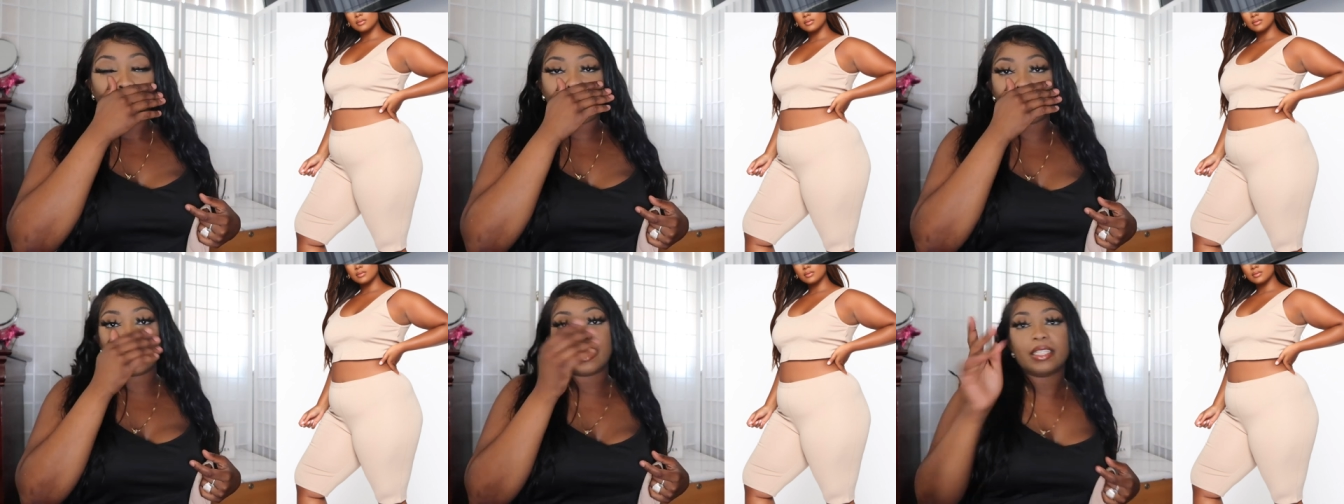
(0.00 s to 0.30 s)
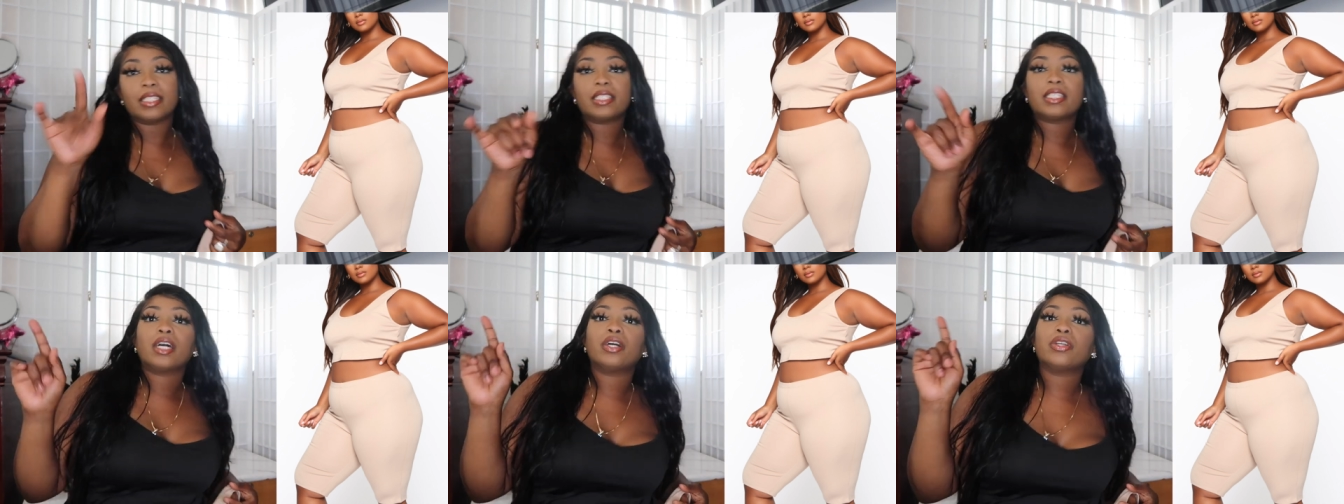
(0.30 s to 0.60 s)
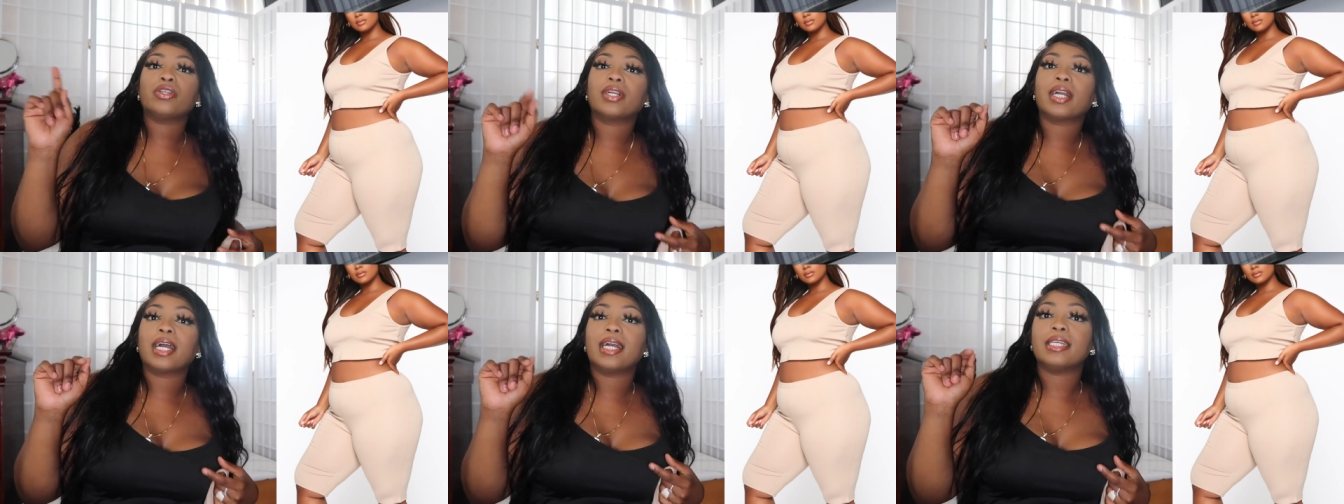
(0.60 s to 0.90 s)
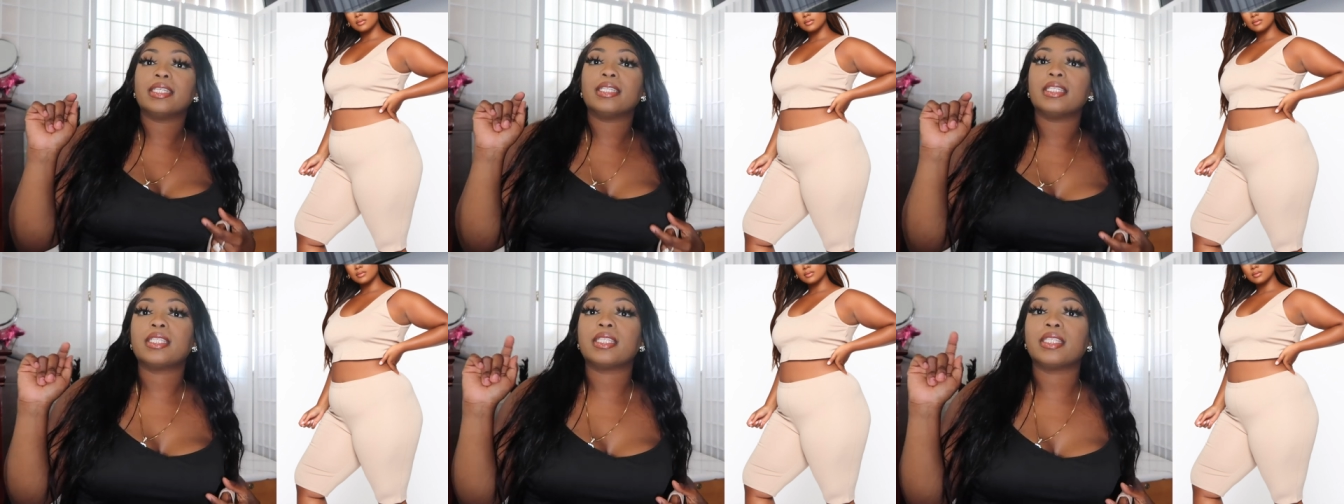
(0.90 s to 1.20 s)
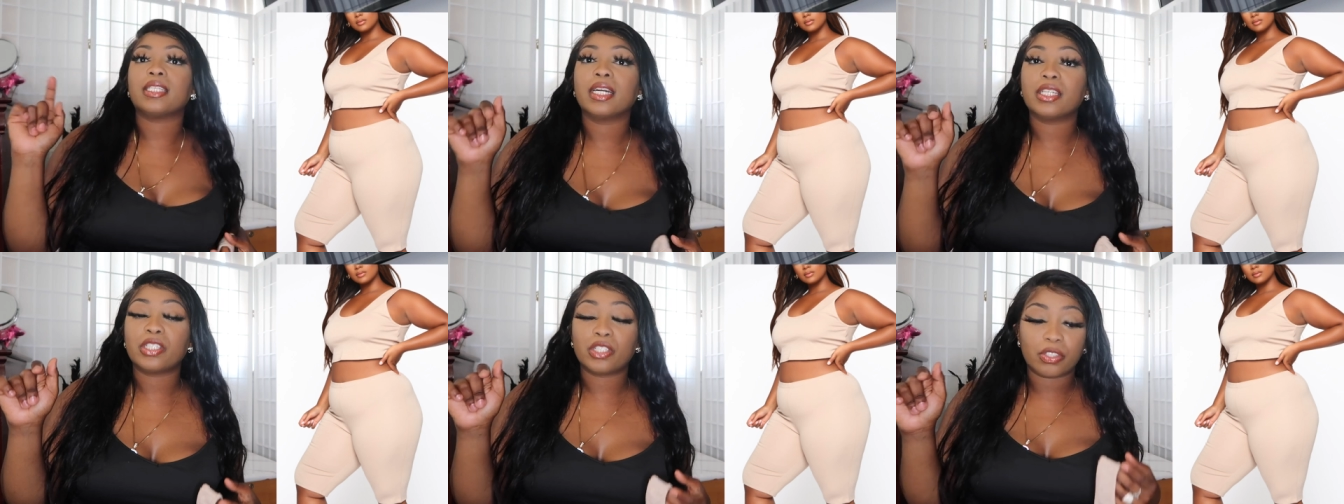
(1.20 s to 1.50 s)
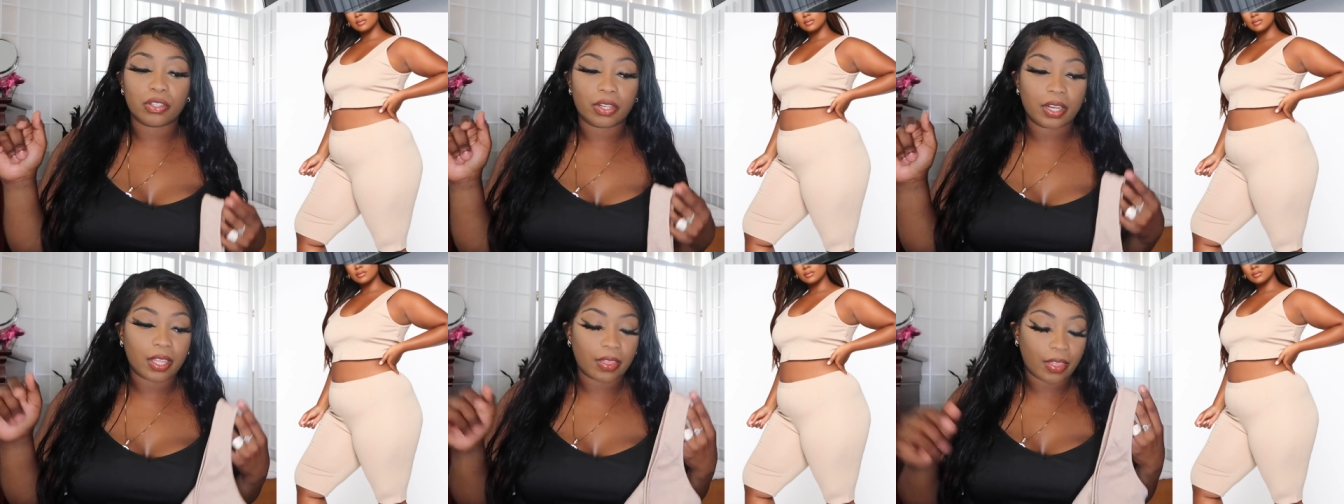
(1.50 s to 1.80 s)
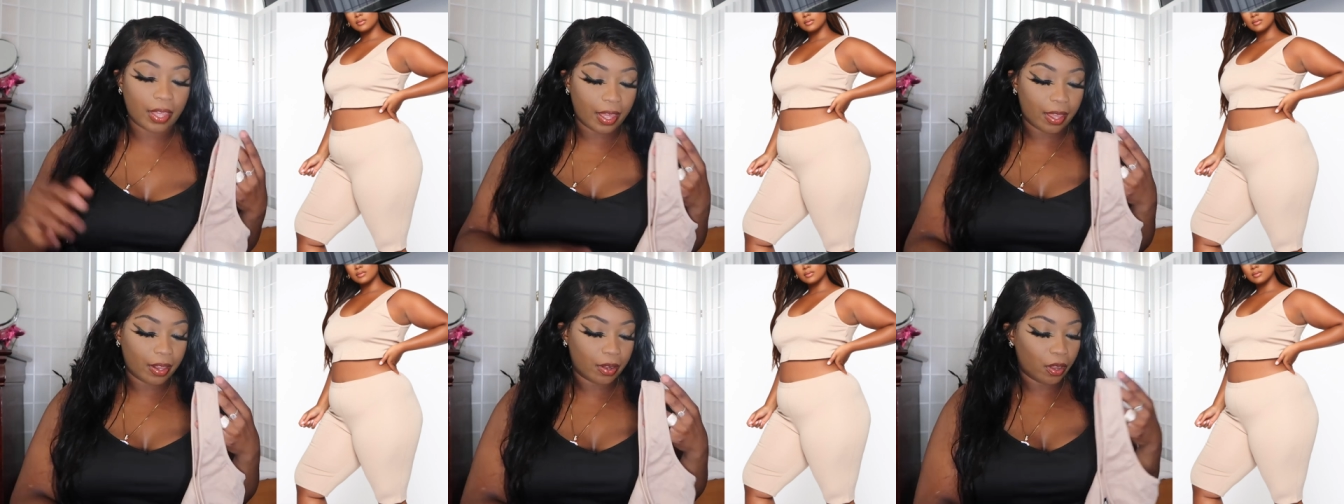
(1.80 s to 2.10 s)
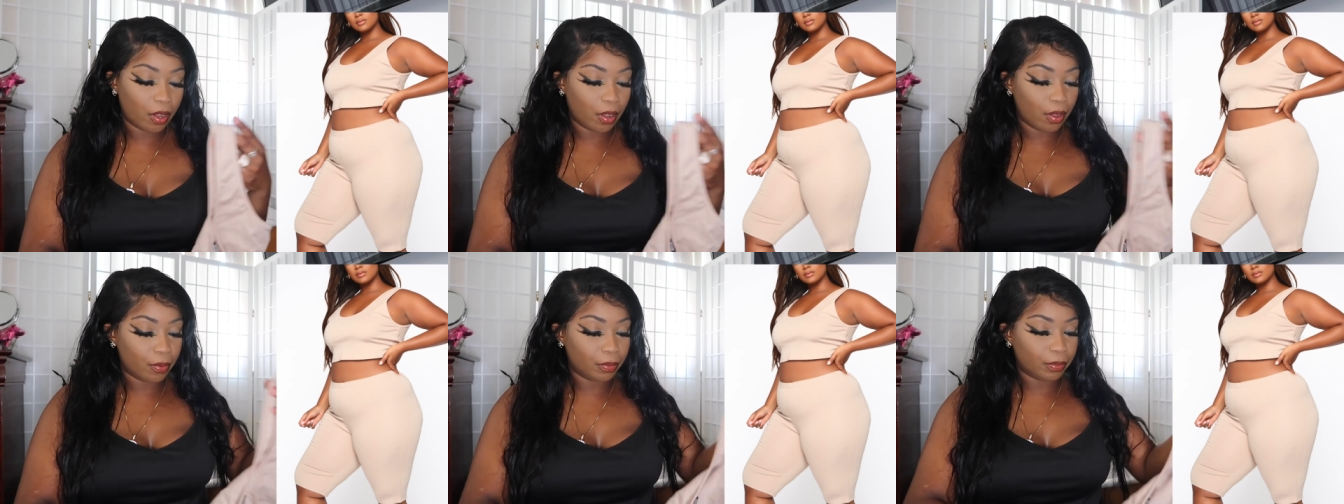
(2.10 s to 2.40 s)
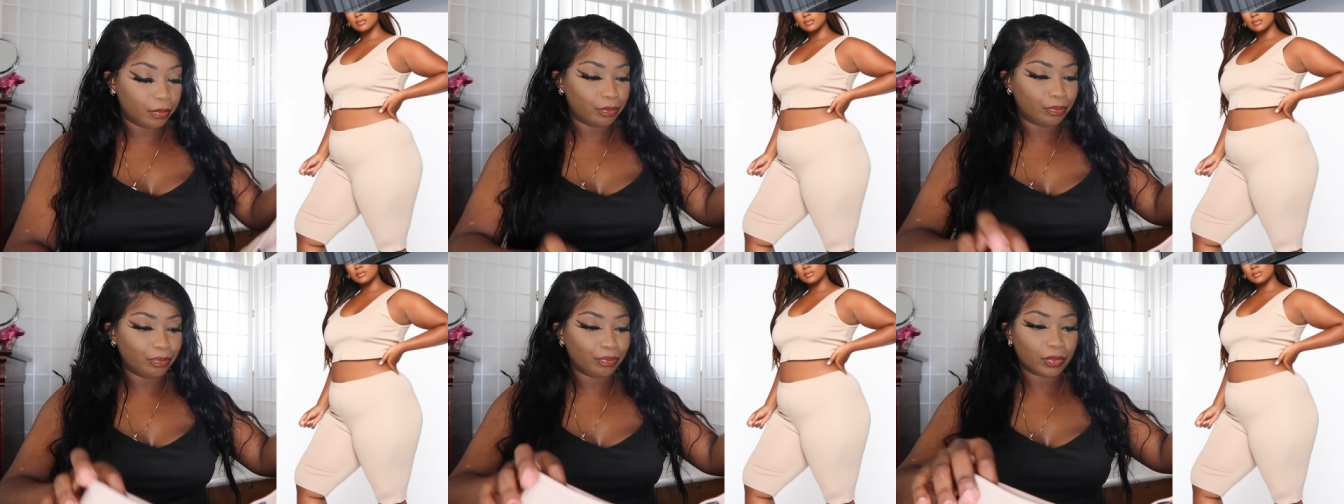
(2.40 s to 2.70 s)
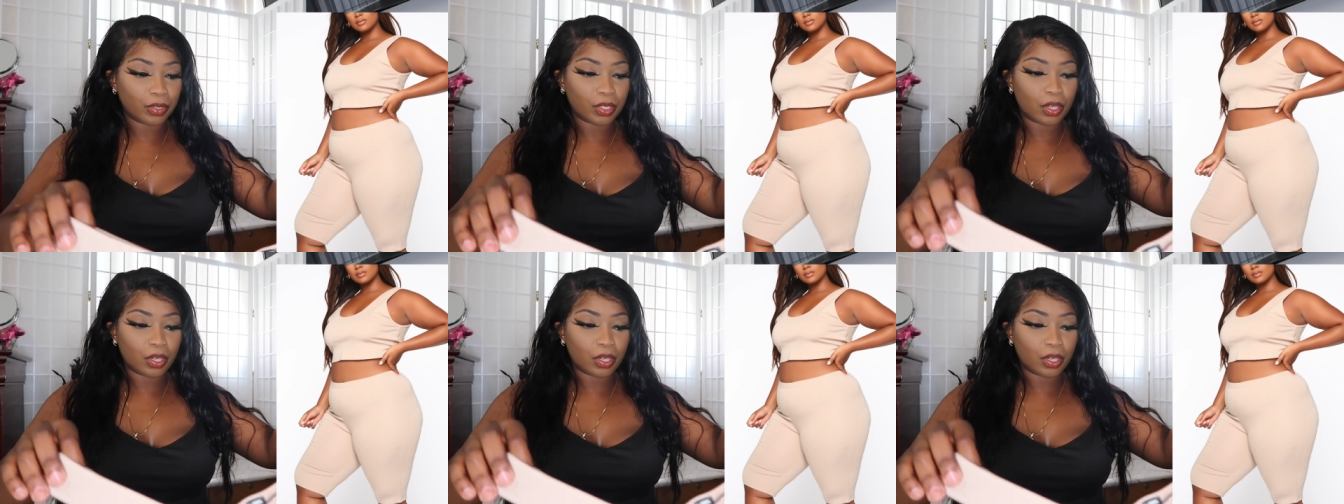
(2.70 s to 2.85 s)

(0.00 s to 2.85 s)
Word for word: i did tell you guys yesterday that um